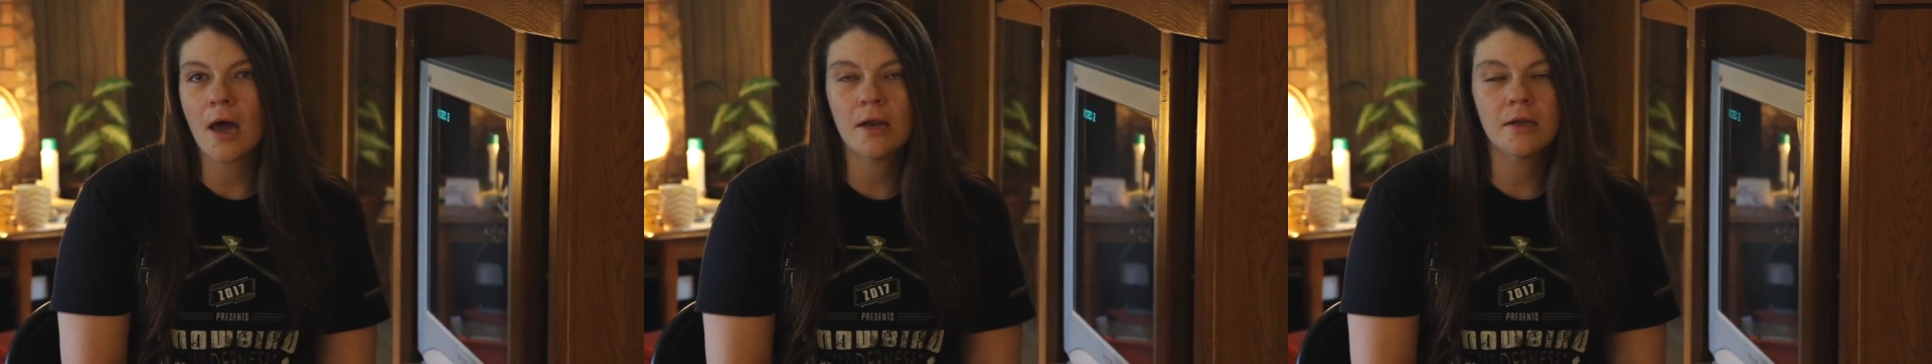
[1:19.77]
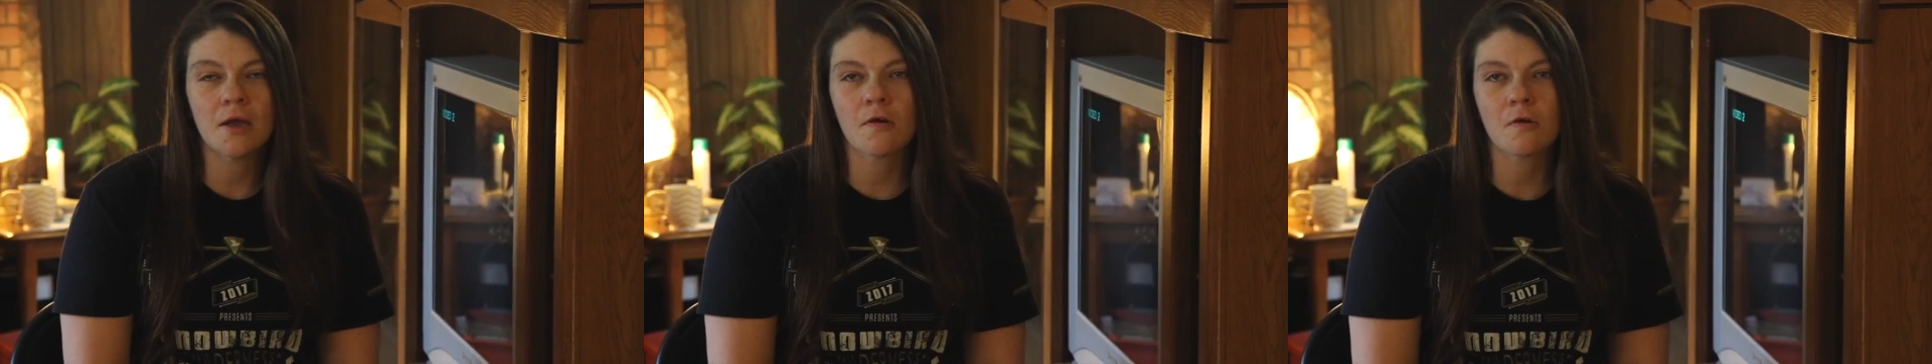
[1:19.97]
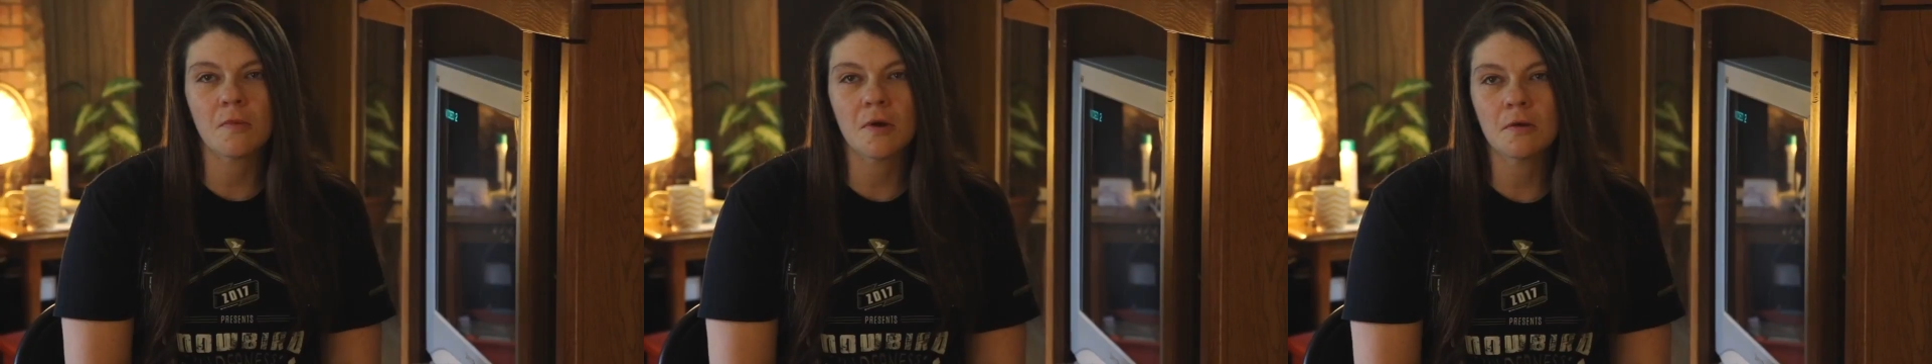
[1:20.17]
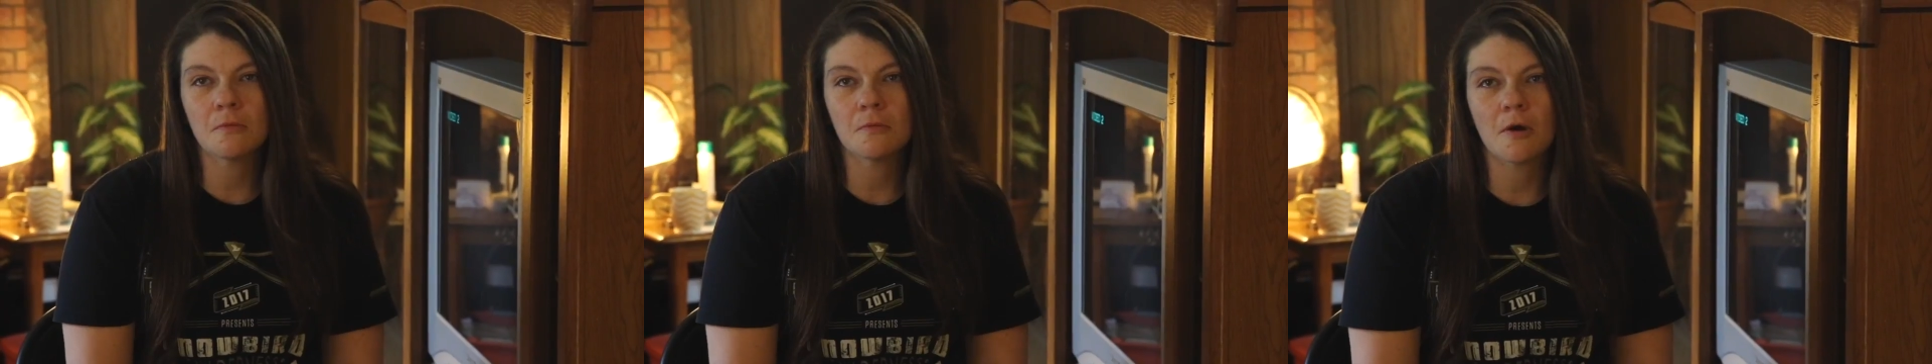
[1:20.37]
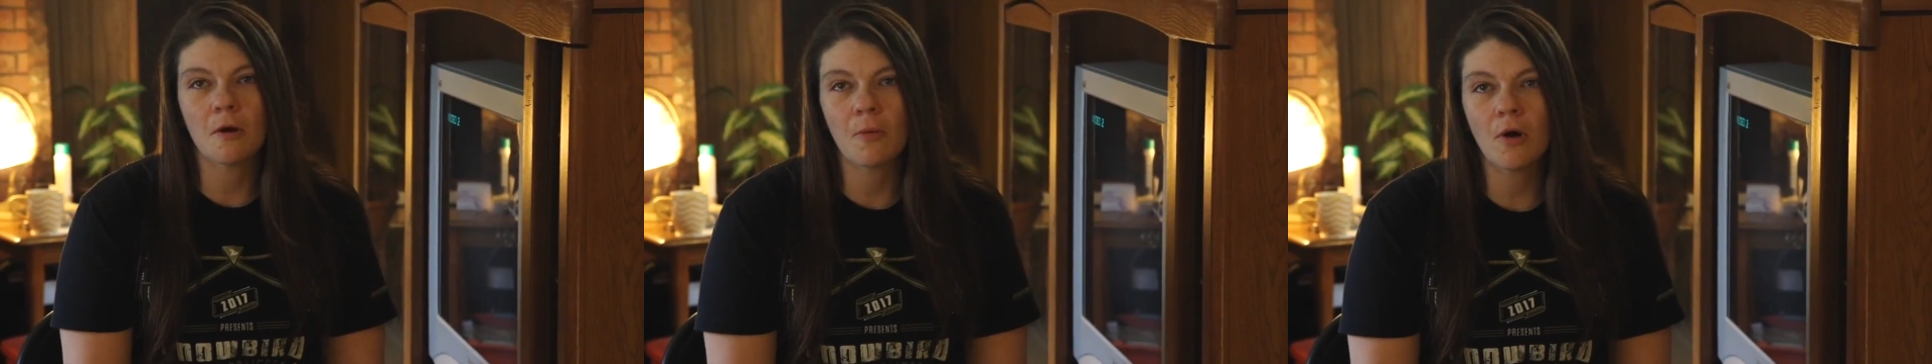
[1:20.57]
had never
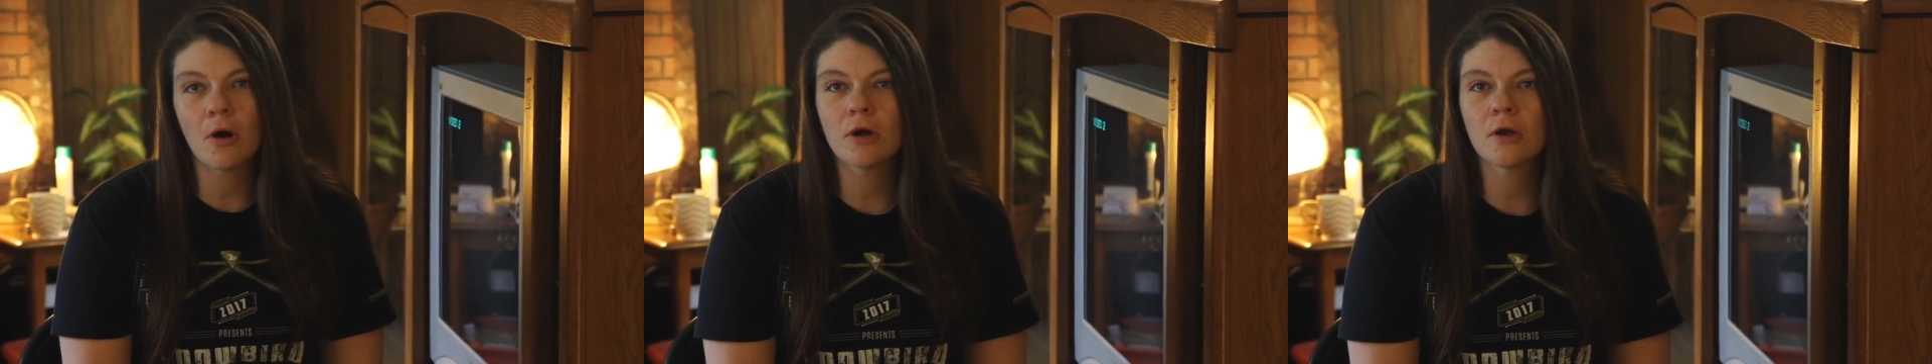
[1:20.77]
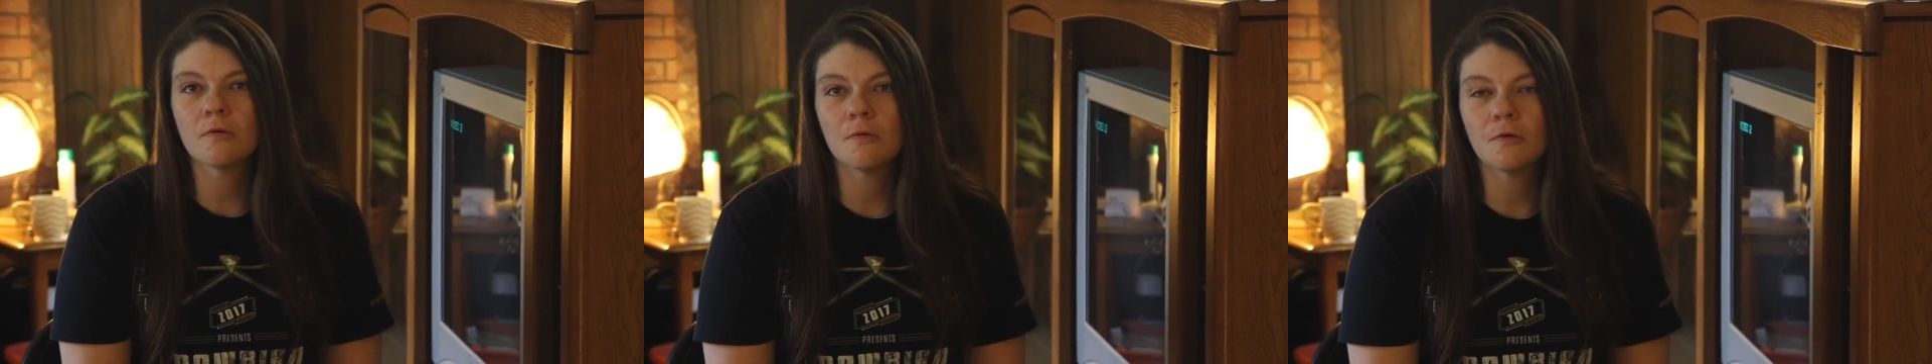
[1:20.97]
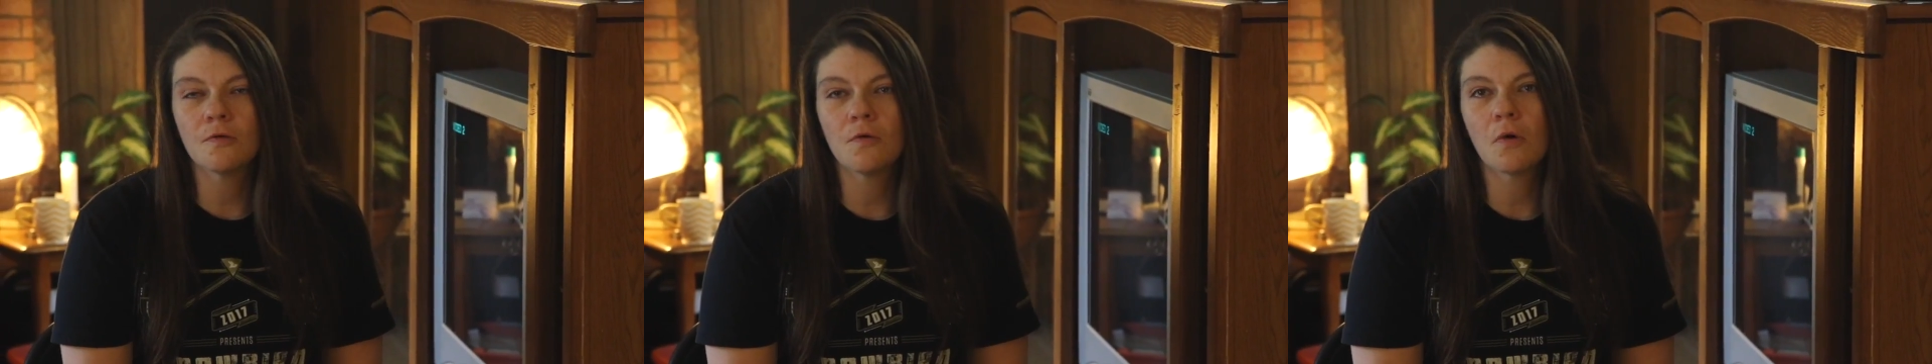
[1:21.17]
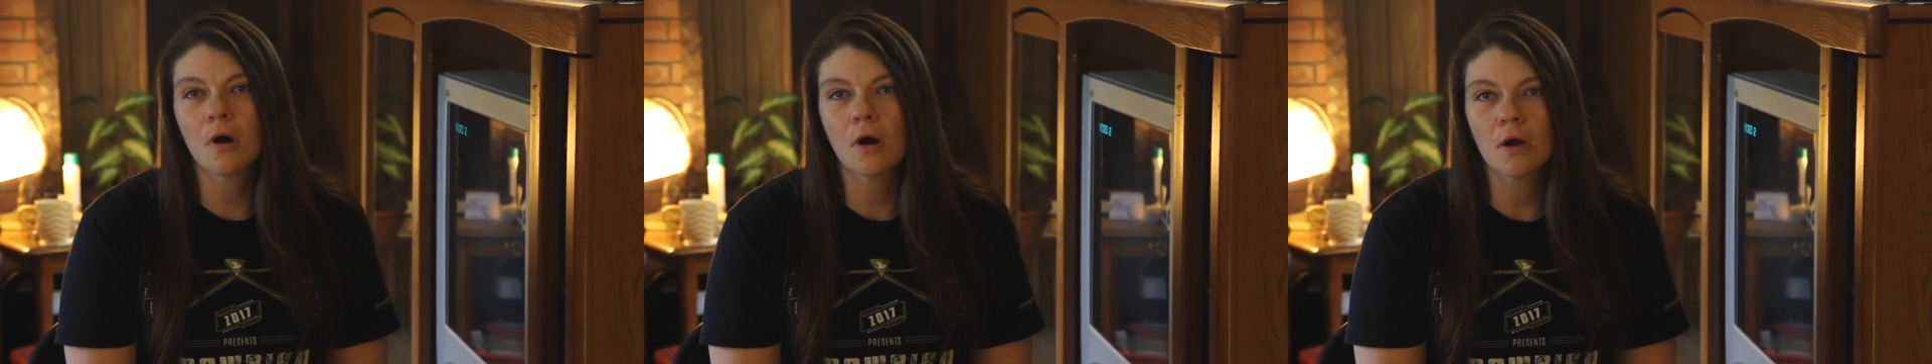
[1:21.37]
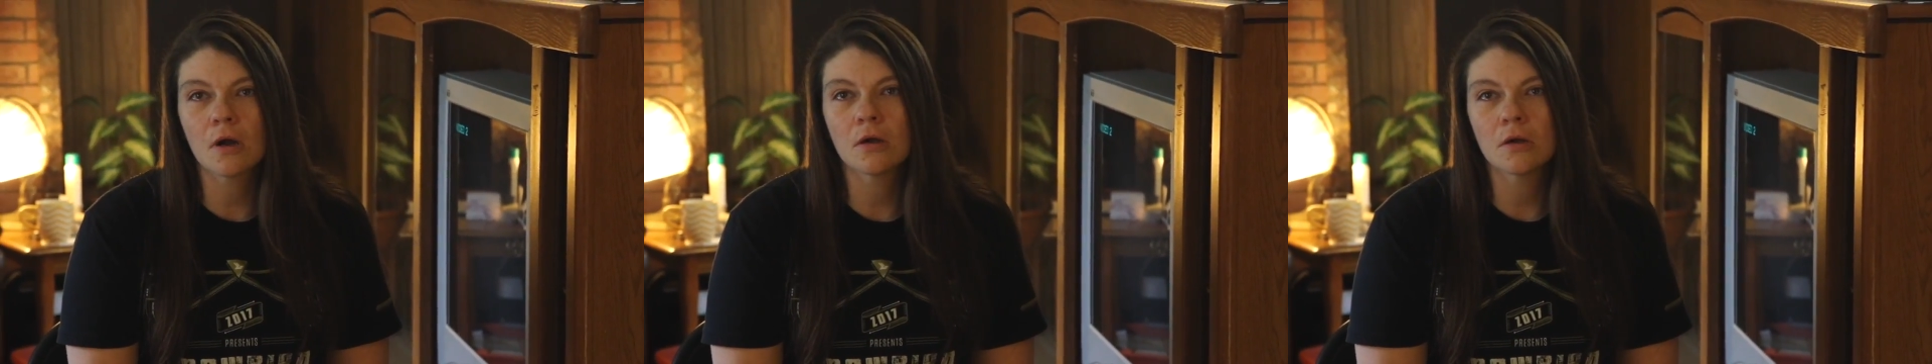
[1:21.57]
been a part of
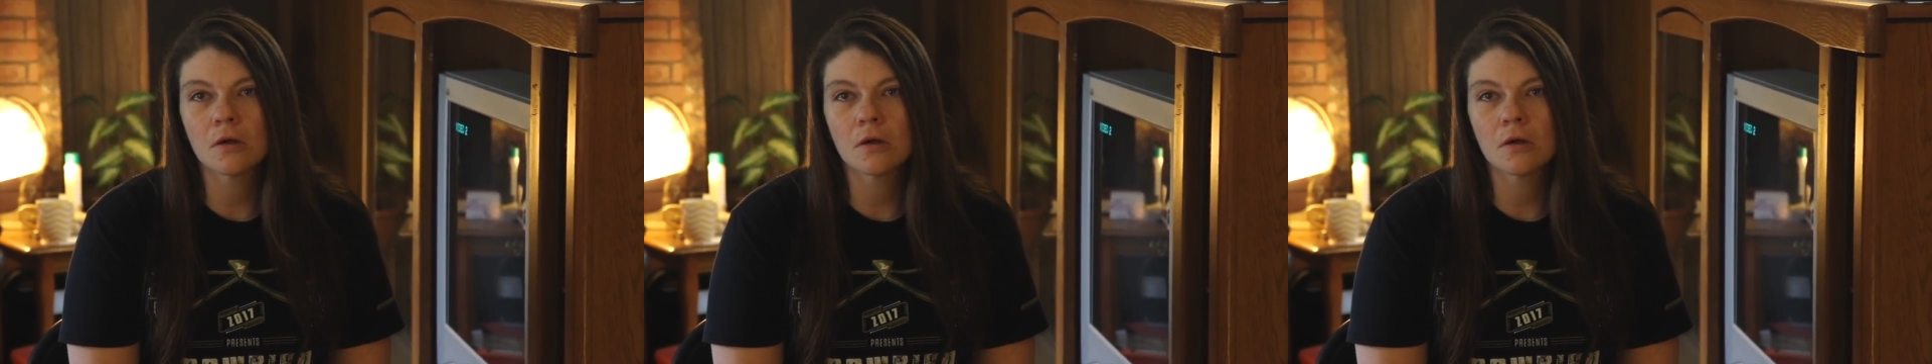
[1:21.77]
before.